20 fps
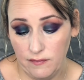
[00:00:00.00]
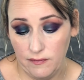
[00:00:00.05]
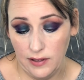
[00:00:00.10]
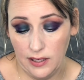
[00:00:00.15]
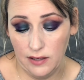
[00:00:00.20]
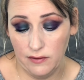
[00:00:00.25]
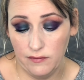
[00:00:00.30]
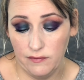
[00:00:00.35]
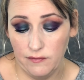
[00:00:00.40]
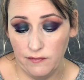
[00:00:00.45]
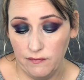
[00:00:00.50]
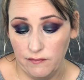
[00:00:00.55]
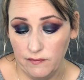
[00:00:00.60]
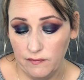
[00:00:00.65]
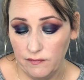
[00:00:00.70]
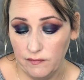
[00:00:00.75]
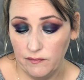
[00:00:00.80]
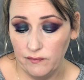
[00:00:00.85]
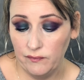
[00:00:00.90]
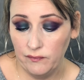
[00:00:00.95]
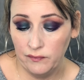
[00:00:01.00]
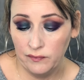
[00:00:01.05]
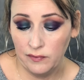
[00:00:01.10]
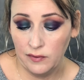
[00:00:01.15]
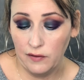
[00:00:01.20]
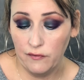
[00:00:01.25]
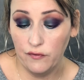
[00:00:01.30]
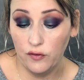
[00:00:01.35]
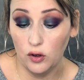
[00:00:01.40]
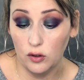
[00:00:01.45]
and
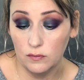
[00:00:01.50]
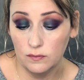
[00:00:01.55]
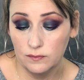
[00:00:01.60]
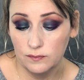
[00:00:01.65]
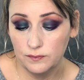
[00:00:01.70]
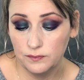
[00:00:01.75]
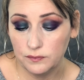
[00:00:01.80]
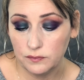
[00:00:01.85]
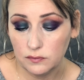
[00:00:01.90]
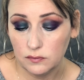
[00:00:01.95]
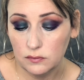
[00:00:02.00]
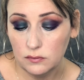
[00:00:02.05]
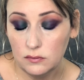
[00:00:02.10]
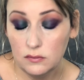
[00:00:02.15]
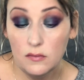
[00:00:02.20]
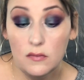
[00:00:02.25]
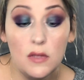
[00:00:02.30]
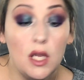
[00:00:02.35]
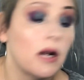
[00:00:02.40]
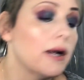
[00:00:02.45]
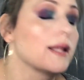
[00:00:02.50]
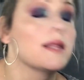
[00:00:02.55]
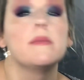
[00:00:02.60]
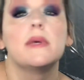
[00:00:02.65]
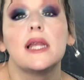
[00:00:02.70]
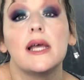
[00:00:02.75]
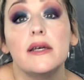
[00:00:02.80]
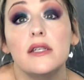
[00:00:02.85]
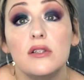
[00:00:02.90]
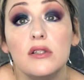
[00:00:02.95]
full. All right,
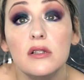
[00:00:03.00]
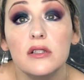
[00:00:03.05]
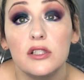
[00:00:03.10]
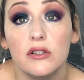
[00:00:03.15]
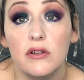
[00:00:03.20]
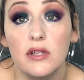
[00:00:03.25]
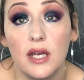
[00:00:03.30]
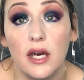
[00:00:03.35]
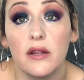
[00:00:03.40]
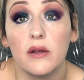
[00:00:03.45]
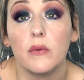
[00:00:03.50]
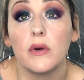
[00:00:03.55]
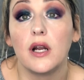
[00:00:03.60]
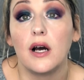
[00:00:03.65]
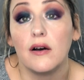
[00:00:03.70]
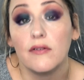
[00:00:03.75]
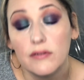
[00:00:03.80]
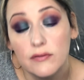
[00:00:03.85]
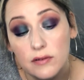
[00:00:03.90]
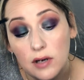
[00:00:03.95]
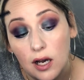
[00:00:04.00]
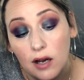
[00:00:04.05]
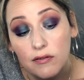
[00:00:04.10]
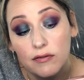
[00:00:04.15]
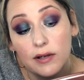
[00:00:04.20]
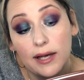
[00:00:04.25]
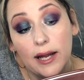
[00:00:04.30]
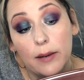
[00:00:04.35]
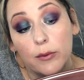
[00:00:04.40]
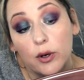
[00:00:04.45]
let me do the other one
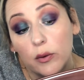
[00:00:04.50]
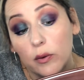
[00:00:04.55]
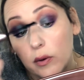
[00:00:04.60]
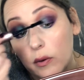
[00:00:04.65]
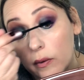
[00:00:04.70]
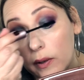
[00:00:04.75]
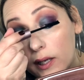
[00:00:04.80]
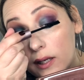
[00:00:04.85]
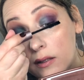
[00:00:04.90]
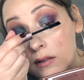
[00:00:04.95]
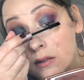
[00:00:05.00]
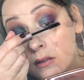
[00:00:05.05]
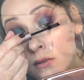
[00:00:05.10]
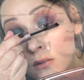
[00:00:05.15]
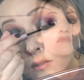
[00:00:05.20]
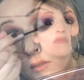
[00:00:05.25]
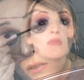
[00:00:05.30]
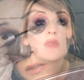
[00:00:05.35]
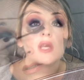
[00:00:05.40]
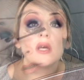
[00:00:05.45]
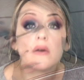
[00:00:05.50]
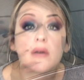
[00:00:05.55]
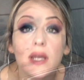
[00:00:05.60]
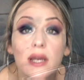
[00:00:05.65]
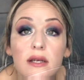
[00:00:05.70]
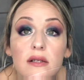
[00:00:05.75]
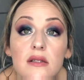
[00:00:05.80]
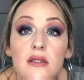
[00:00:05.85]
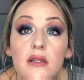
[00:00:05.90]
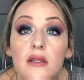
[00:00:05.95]
off camera real quick.
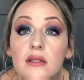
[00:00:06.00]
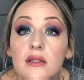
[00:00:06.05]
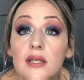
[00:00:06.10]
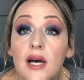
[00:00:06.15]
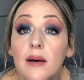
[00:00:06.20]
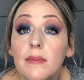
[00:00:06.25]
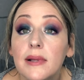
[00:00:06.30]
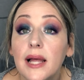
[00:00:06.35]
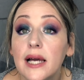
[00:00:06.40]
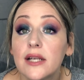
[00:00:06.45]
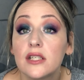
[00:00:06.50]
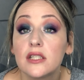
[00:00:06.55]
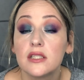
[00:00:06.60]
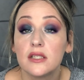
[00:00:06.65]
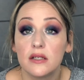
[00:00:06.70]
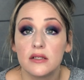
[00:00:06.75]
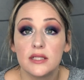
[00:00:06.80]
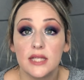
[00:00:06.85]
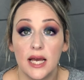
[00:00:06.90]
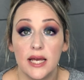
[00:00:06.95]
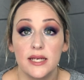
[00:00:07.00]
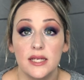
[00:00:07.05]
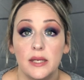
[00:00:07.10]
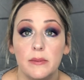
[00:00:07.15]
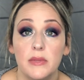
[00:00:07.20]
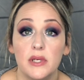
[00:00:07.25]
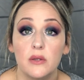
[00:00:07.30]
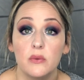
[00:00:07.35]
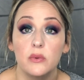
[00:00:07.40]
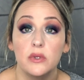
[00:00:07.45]
Okay, so the top lashes are done. I'm
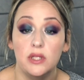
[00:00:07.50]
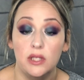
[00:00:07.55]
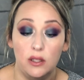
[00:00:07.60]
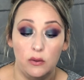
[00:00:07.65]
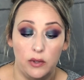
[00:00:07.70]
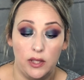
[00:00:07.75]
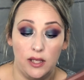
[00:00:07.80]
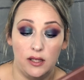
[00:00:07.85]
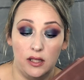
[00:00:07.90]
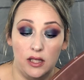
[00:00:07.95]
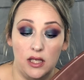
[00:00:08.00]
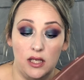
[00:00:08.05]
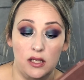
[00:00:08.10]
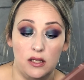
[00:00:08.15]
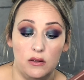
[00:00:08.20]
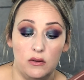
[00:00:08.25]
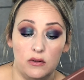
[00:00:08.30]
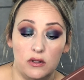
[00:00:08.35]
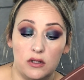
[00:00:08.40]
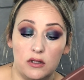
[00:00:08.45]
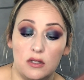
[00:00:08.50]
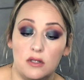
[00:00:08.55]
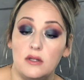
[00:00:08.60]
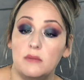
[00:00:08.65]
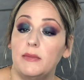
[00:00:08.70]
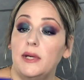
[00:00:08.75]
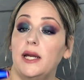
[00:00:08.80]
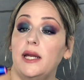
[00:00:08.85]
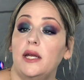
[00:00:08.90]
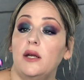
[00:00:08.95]
gonna really quickly use
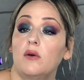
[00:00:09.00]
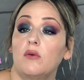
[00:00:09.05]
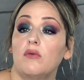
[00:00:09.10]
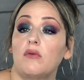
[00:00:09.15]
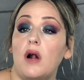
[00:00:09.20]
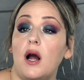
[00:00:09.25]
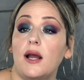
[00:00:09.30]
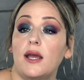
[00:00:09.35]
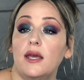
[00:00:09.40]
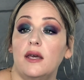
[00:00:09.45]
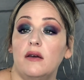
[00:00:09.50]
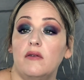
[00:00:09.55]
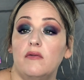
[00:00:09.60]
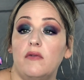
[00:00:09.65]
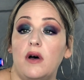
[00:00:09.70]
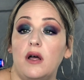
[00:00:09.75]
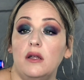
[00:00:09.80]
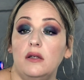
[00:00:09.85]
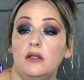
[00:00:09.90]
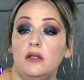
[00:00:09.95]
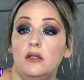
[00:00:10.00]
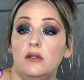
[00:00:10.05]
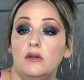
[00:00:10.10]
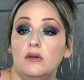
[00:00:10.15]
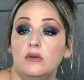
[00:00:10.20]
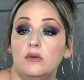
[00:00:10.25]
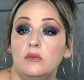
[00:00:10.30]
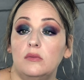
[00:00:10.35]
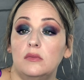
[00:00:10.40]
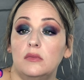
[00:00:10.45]
my Rocket
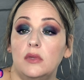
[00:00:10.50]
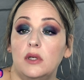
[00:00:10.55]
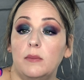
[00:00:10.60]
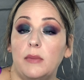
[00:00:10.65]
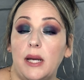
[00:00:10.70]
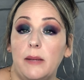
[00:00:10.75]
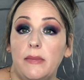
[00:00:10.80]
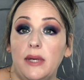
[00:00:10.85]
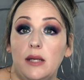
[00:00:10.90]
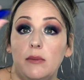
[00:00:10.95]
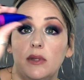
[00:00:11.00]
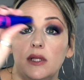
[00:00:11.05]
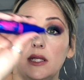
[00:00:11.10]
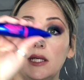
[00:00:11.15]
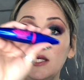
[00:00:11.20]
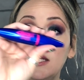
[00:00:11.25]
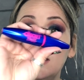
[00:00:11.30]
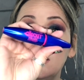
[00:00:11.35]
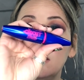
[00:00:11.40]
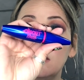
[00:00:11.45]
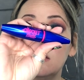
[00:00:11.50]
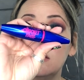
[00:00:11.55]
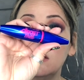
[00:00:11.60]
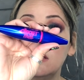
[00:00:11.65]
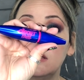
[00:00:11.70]
Volume by Maybelline